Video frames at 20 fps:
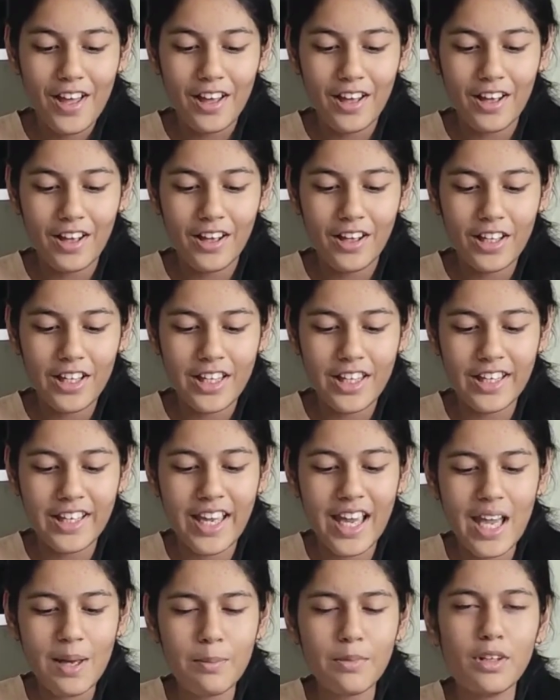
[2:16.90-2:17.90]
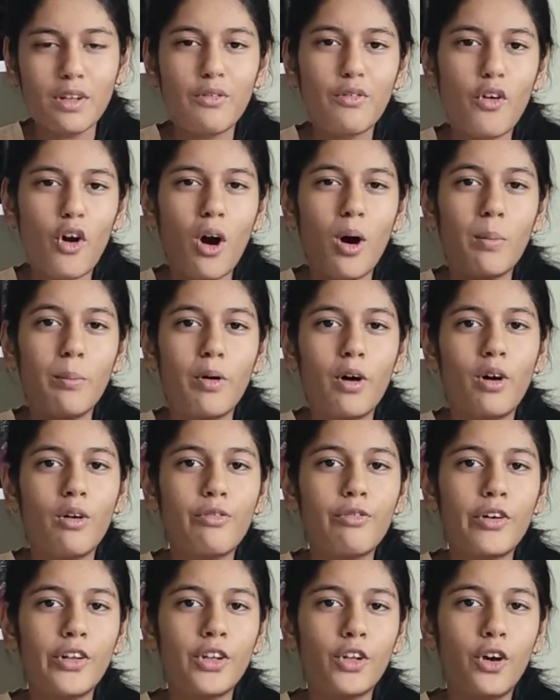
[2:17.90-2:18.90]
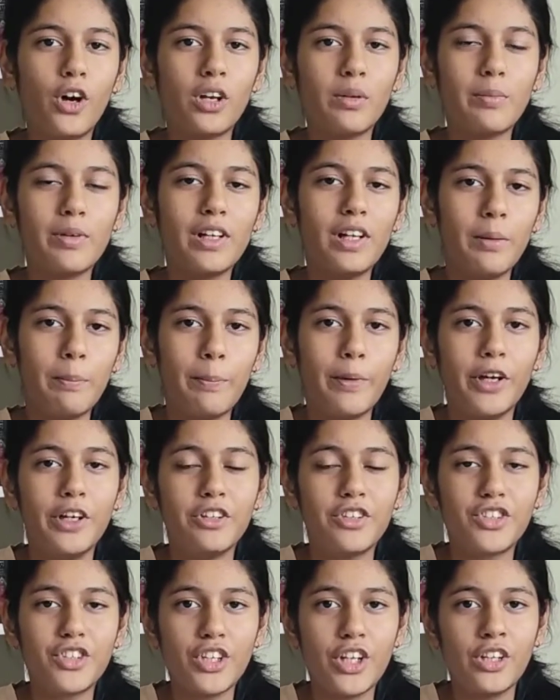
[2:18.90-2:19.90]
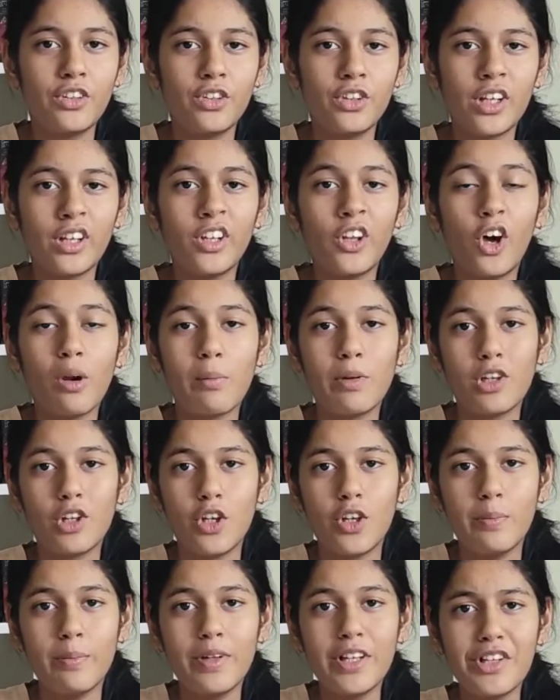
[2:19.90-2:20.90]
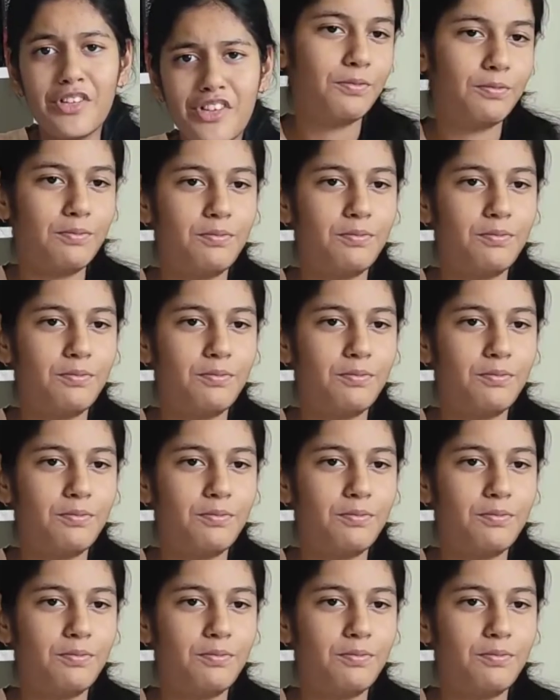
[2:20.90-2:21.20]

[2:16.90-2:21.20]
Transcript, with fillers: Uh, he came in the form of a normal person a normal human.